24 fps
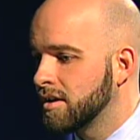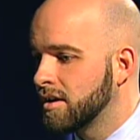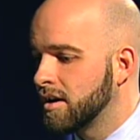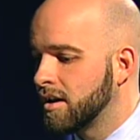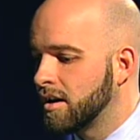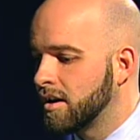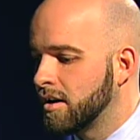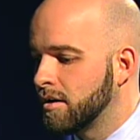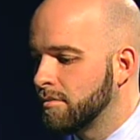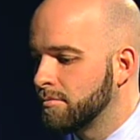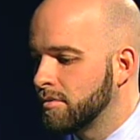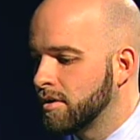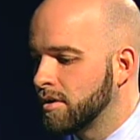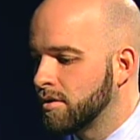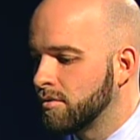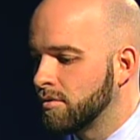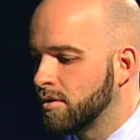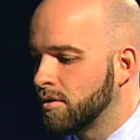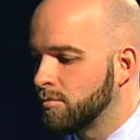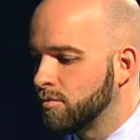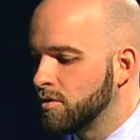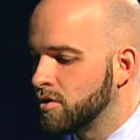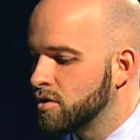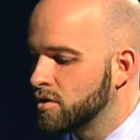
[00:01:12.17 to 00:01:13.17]
Um, and,
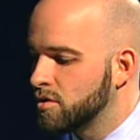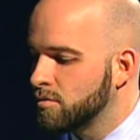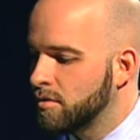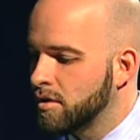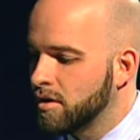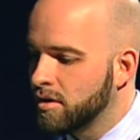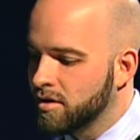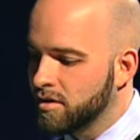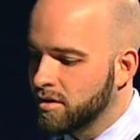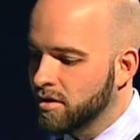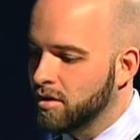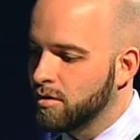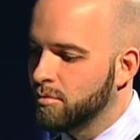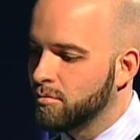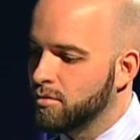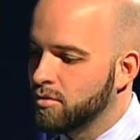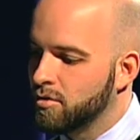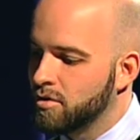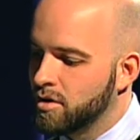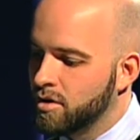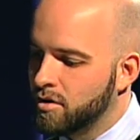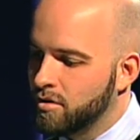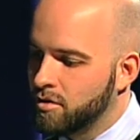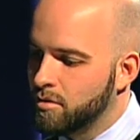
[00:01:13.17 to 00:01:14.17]
and we just want to let the
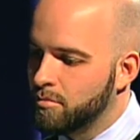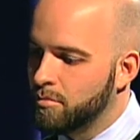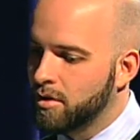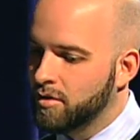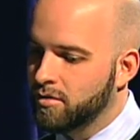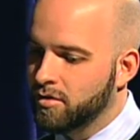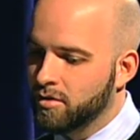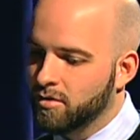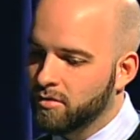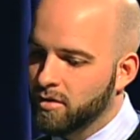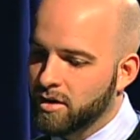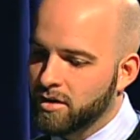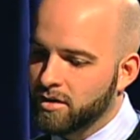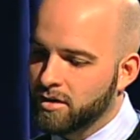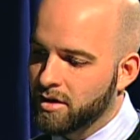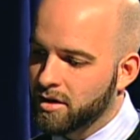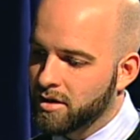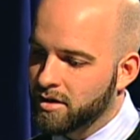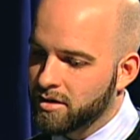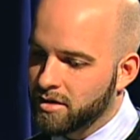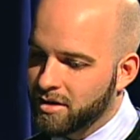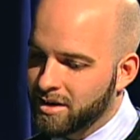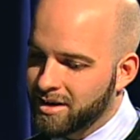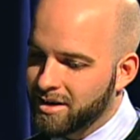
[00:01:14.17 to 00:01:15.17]
community know about the great
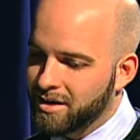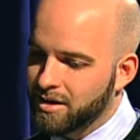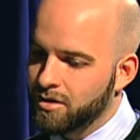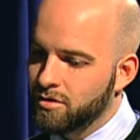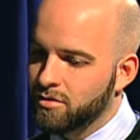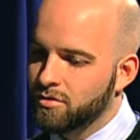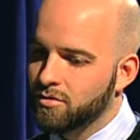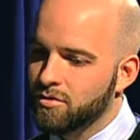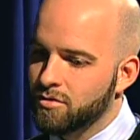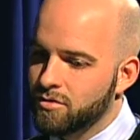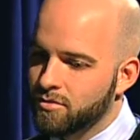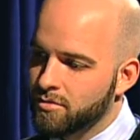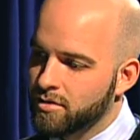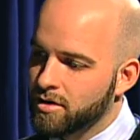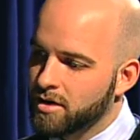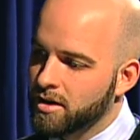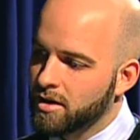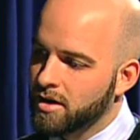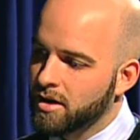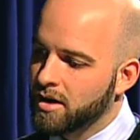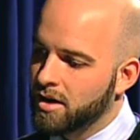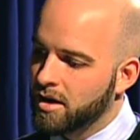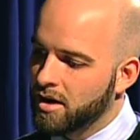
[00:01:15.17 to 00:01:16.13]
things the kids are doing,